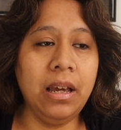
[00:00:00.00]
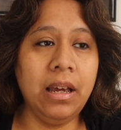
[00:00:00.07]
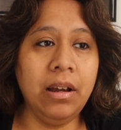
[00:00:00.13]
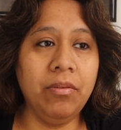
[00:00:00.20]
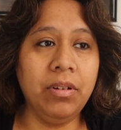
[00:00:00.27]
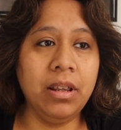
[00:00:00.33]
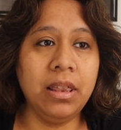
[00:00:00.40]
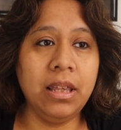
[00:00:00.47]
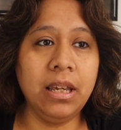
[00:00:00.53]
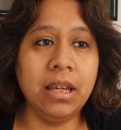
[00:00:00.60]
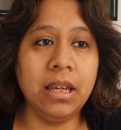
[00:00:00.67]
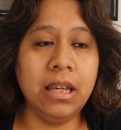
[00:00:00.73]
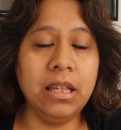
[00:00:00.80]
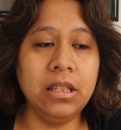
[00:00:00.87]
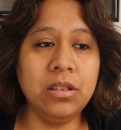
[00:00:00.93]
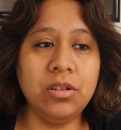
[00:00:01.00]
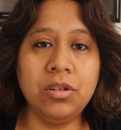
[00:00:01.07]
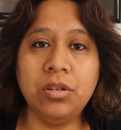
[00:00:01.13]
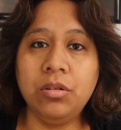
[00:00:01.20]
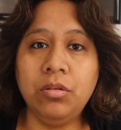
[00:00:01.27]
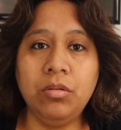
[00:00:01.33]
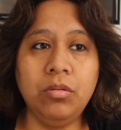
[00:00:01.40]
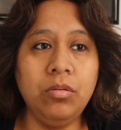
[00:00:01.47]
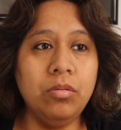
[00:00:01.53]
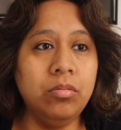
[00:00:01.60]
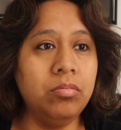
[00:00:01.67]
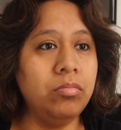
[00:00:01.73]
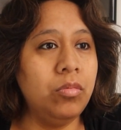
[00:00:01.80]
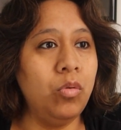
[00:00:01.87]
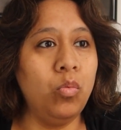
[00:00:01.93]
everything
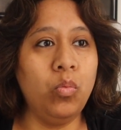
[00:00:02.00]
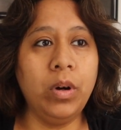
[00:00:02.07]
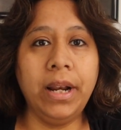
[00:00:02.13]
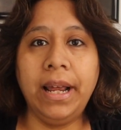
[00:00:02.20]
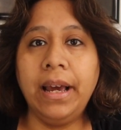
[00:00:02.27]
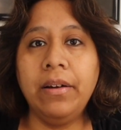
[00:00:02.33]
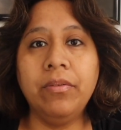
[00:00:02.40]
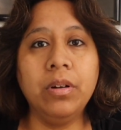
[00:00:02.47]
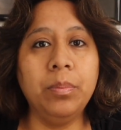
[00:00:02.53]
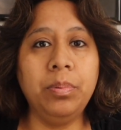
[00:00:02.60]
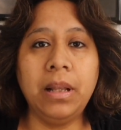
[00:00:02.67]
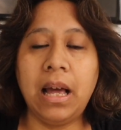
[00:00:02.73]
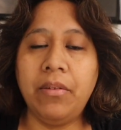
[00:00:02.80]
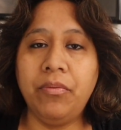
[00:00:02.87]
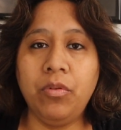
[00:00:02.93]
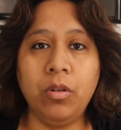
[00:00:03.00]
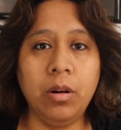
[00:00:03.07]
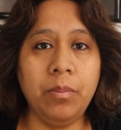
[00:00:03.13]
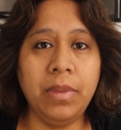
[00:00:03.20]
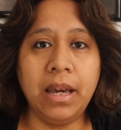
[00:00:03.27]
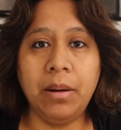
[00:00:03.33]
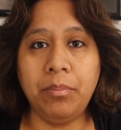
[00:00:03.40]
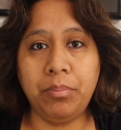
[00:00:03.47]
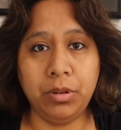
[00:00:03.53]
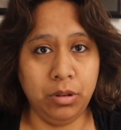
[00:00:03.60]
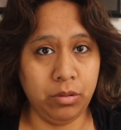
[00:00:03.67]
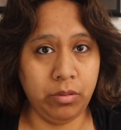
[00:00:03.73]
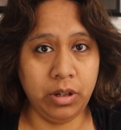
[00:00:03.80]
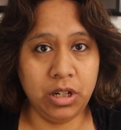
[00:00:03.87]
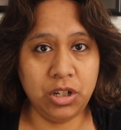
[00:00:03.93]
into whatever platform that
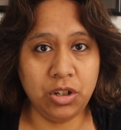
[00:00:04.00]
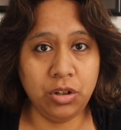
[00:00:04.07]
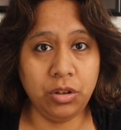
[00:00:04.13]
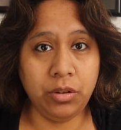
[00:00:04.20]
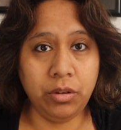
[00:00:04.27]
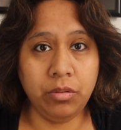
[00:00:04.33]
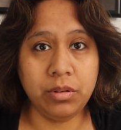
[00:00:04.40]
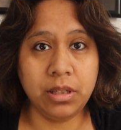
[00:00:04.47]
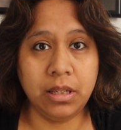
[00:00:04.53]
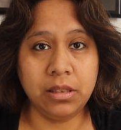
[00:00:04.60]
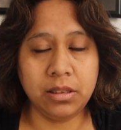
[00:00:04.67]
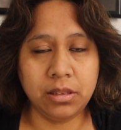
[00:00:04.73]
brokerage uses.